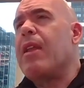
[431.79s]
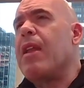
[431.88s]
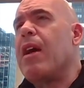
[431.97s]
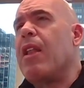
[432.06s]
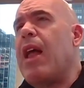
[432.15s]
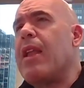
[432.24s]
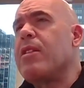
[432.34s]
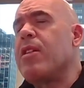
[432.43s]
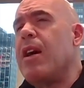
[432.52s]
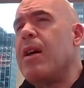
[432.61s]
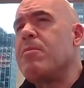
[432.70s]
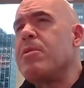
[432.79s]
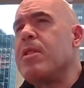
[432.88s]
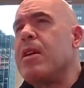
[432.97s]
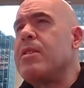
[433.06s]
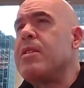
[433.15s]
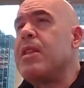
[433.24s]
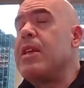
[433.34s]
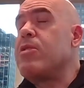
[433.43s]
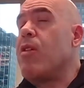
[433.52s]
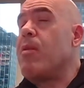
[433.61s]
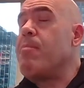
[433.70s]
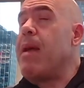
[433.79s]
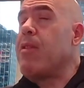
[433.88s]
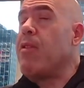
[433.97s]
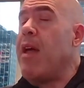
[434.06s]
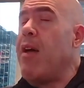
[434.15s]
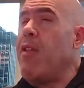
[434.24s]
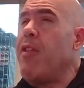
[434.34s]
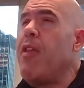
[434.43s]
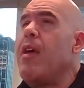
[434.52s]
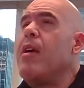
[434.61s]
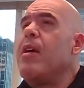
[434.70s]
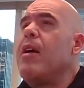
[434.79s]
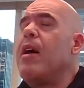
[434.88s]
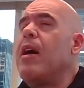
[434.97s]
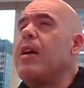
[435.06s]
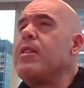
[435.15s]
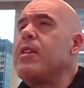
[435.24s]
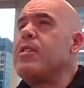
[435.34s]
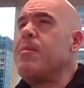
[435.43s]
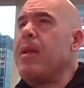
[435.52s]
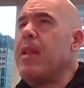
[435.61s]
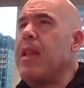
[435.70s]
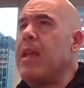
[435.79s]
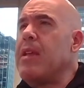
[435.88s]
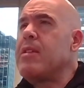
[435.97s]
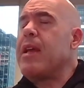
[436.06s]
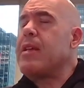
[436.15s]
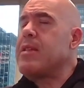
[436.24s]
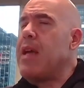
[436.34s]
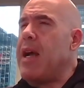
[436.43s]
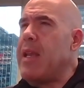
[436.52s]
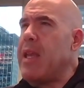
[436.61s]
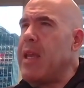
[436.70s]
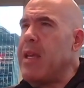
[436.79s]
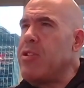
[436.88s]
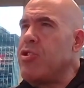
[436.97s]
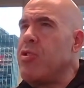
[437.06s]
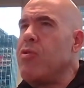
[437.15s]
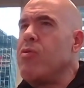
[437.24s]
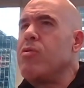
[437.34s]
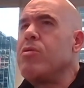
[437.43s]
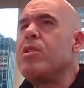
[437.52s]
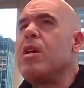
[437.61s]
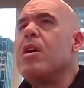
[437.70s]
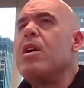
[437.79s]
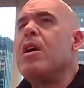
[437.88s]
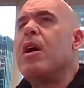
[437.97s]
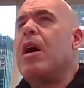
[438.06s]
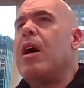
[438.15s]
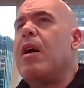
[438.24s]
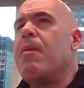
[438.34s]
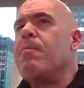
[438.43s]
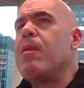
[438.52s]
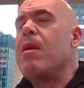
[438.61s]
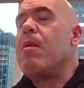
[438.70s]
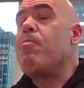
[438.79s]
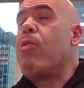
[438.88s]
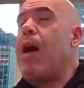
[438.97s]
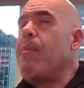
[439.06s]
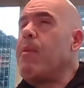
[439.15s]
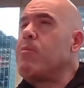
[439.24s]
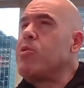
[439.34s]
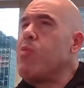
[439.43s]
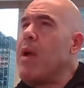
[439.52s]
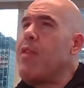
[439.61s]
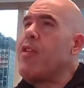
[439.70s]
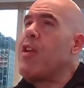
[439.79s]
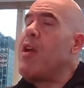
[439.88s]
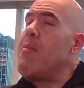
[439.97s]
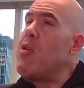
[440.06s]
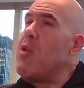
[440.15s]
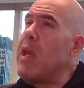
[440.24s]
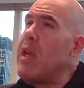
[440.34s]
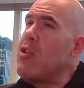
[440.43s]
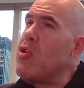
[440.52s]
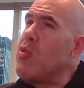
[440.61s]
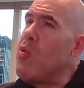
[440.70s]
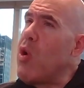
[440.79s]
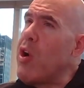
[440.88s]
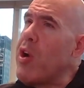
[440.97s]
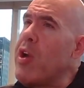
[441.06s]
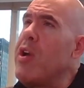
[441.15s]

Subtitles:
And a lot of times these are mental health disabilities, anxiety issues, problems with commuting to work.